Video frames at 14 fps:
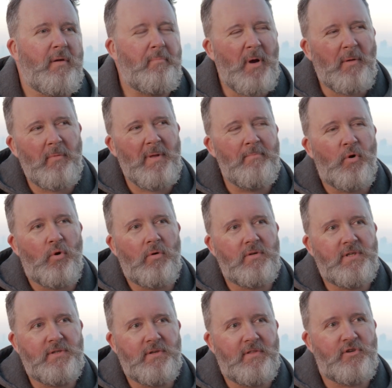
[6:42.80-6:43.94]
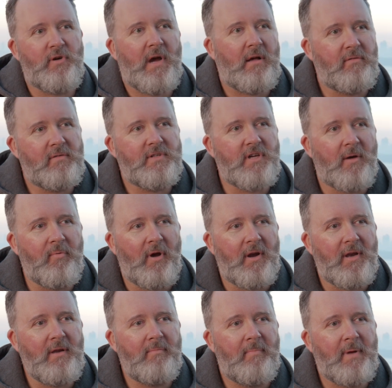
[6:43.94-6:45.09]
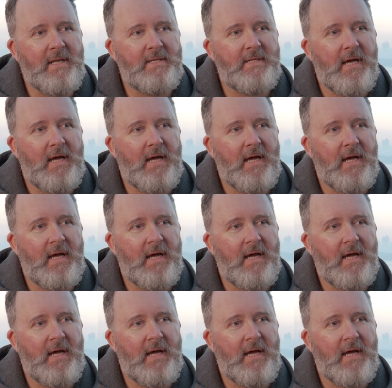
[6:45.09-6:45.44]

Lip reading: probably more to do the trail type riding, but